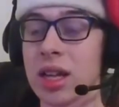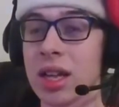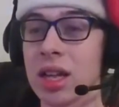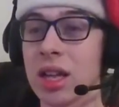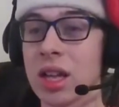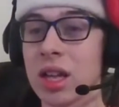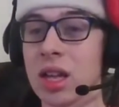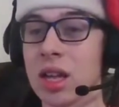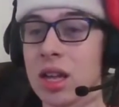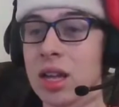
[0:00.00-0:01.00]

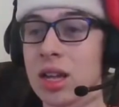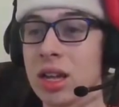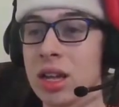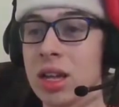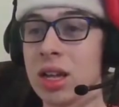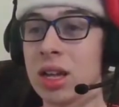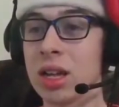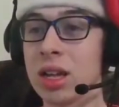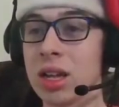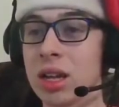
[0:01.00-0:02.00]

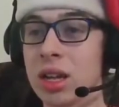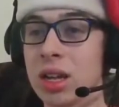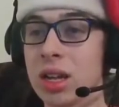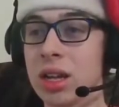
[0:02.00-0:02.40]
(no one is talking)